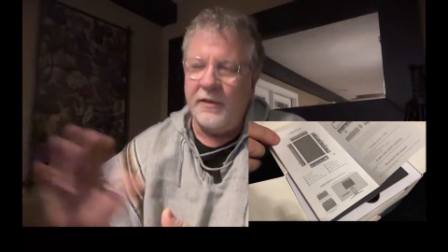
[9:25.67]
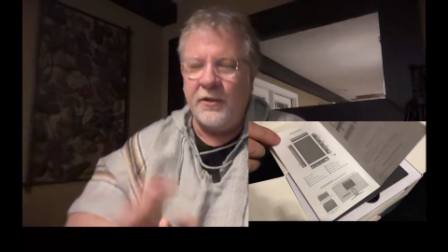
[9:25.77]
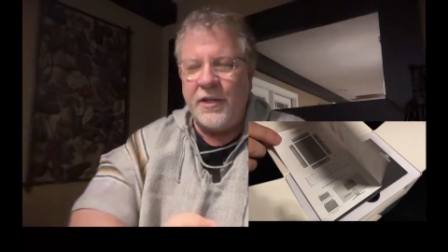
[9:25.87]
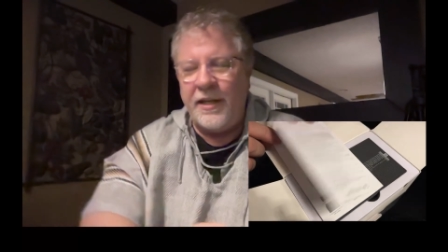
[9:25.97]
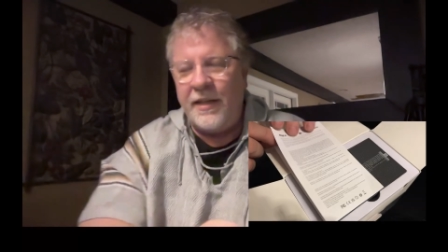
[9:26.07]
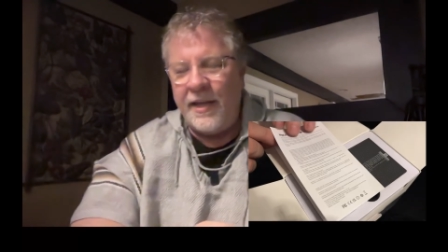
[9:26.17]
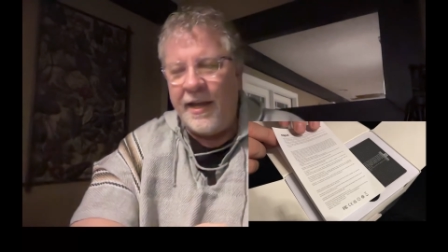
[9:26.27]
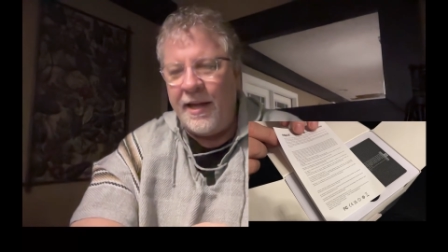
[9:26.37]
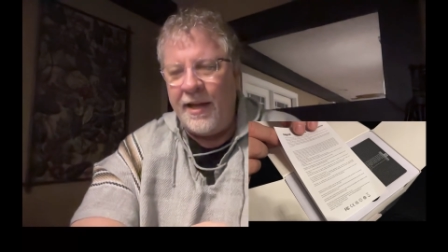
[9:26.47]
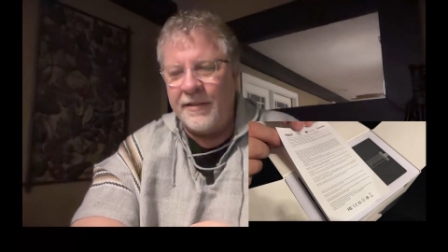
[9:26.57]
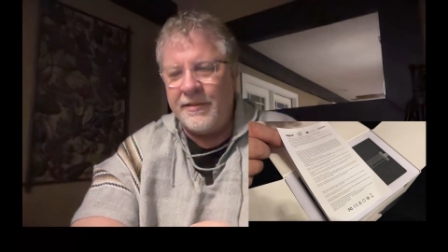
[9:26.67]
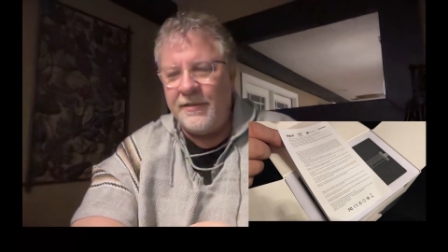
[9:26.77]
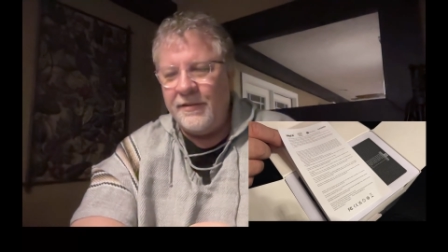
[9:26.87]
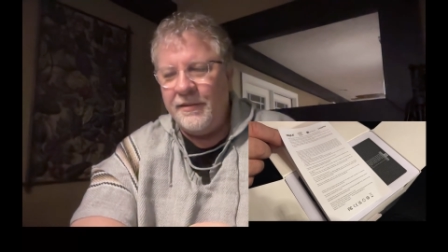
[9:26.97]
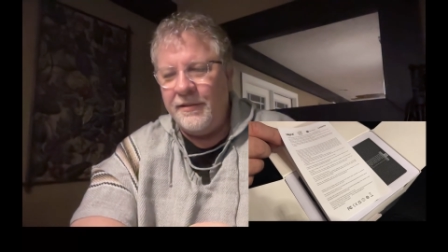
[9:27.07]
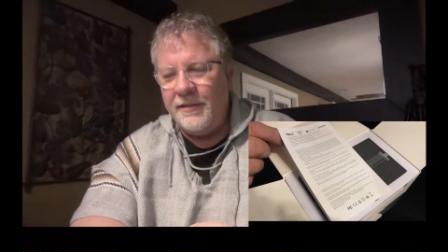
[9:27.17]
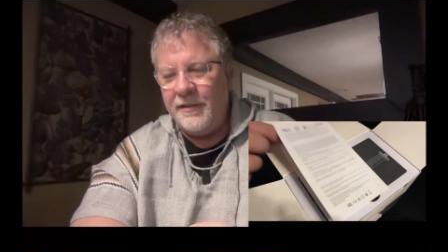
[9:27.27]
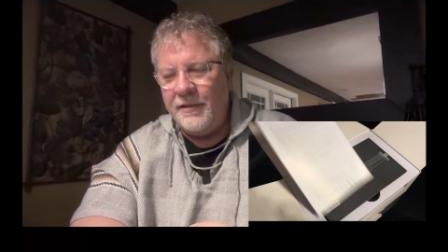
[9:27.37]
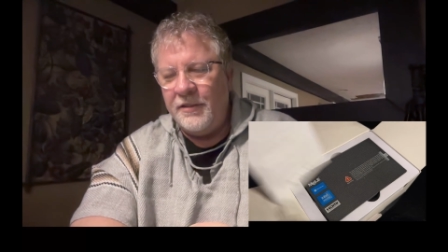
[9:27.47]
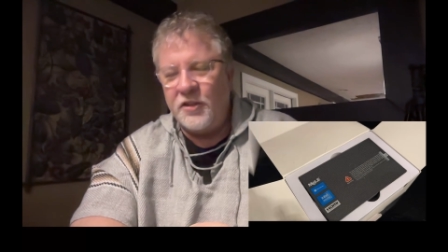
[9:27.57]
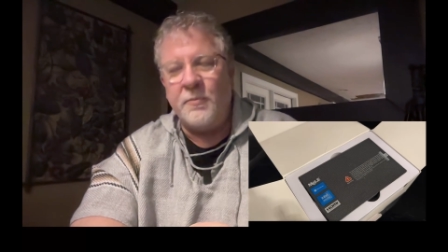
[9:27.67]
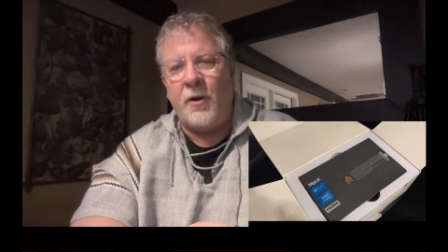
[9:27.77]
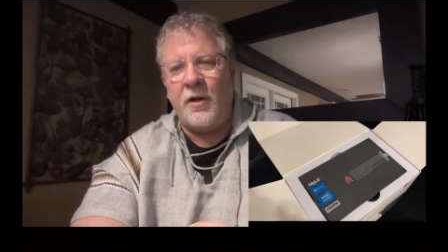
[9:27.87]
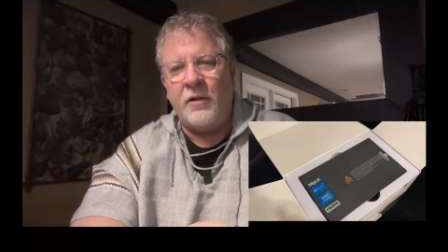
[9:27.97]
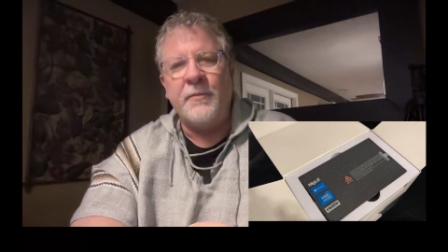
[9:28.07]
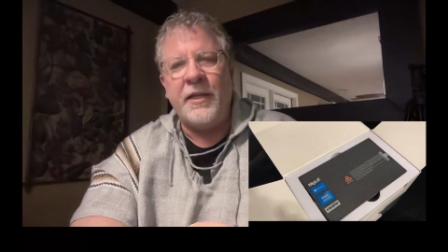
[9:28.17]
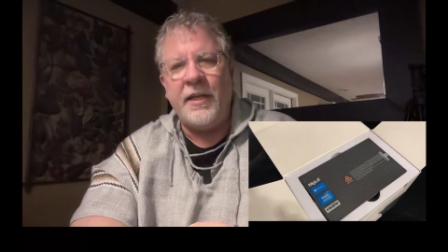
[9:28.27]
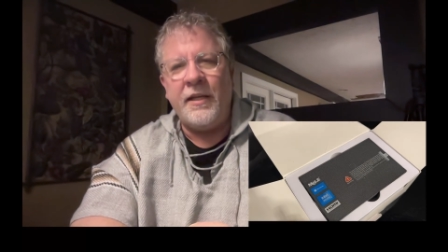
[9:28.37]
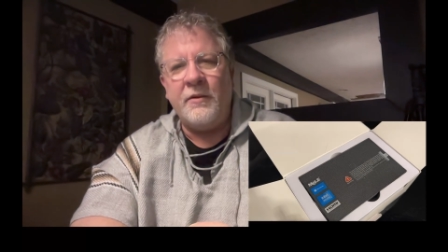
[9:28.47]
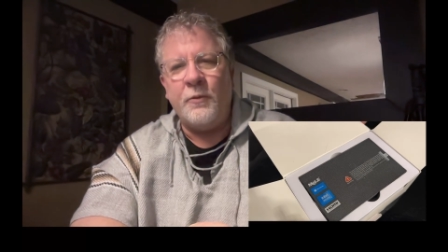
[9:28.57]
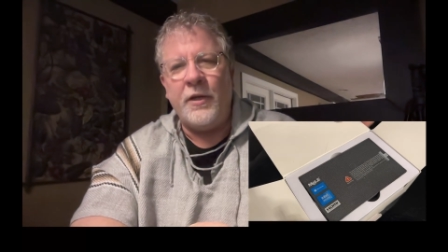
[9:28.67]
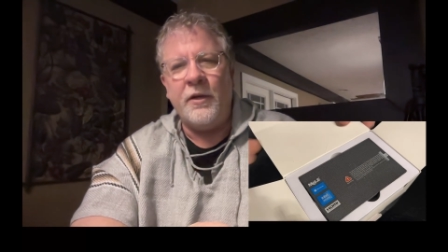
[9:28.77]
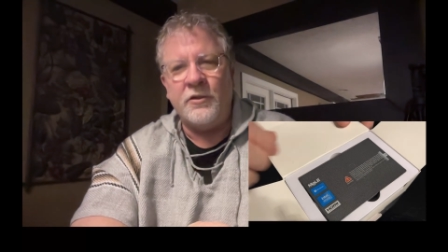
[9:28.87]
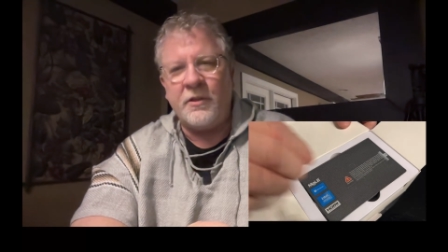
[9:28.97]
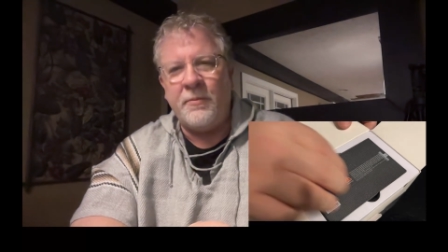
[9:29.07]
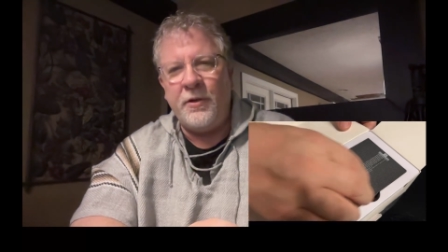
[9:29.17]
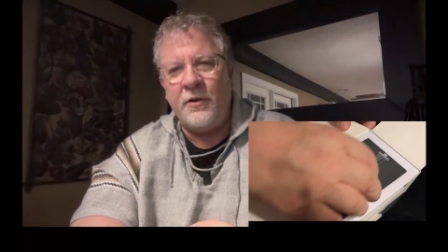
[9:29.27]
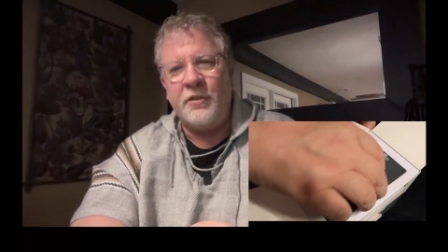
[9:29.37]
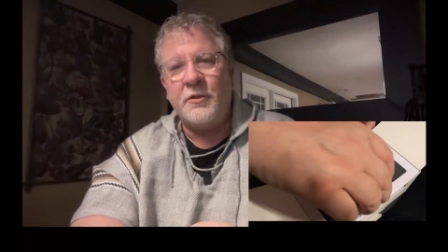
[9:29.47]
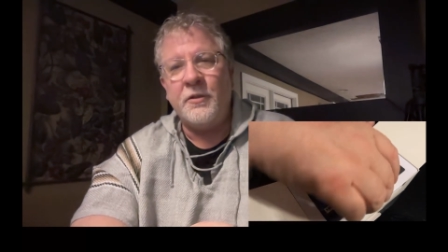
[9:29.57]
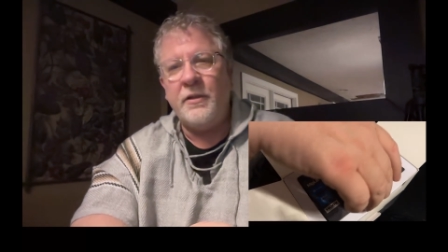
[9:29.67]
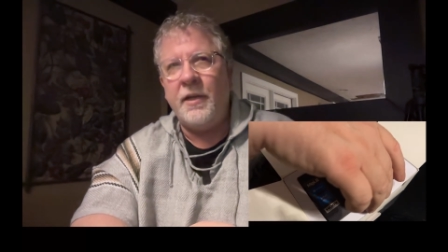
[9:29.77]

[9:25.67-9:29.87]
looking at small mini Windows computers.